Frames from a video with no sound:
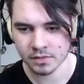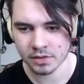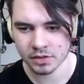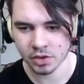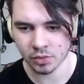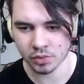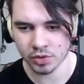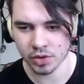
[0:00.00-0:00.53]

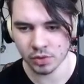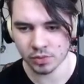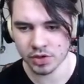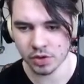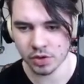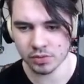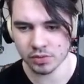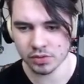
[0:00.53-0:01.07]
Go, go,
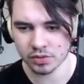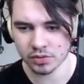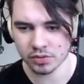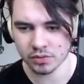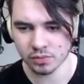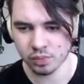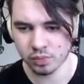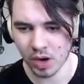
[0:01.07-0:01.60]
go.
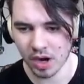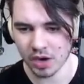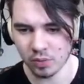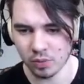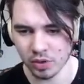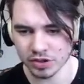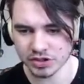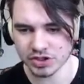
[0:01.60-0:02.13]
Why,
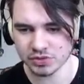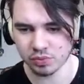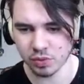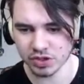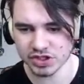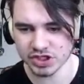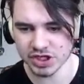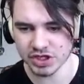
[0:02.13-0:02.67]
what's,
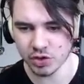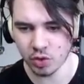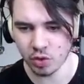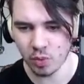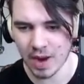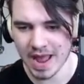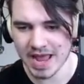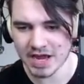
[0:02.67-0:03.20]
what's in your
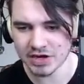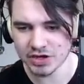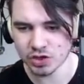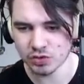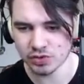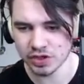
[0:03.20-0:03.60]
way, dude?